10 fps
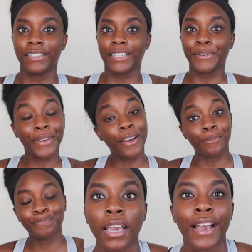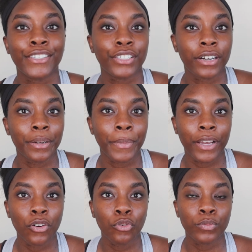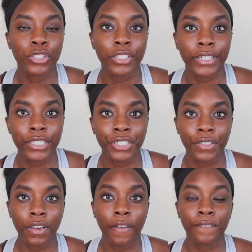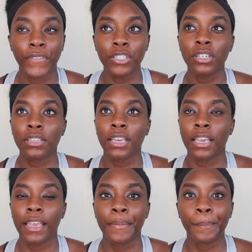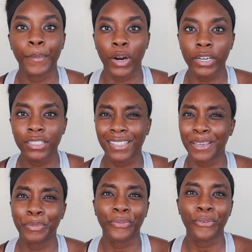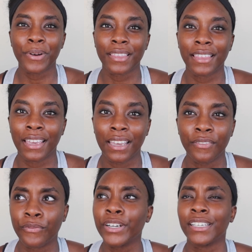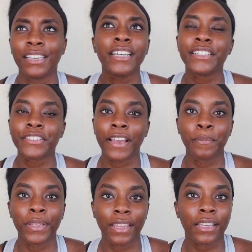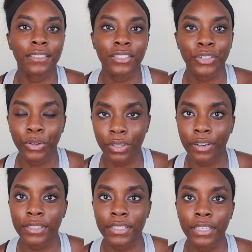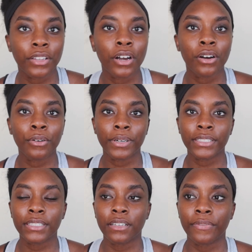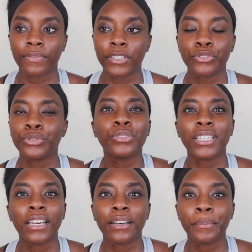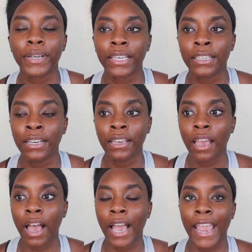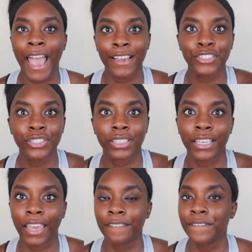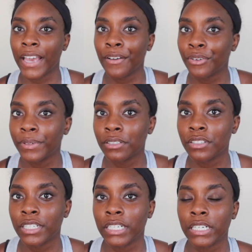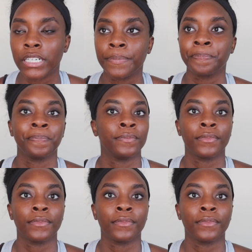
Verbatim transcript: here we go. I started my home search officially in March. Like before then, for years, I've been like scrolling on Zillow and stuff and Trulia, but I actually like found a realtor,